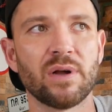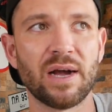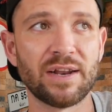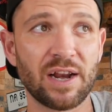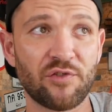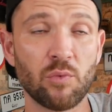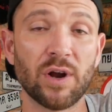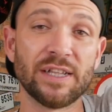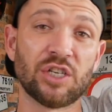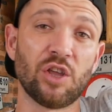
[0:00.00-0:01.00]
and then if you
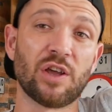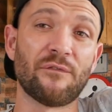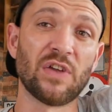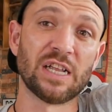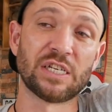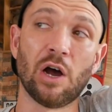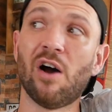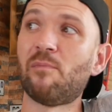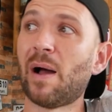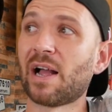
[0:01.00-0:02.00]
wanted to, you could finish it
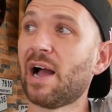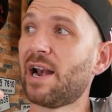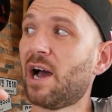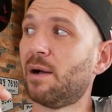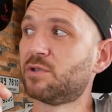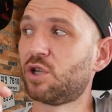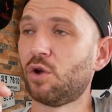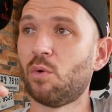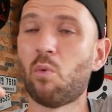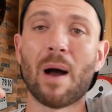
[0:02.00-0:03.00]
off by going up
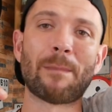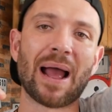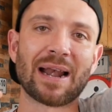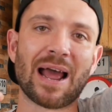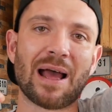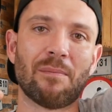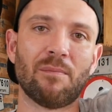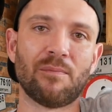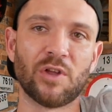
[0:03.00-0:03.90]
to Wat Pak Nam,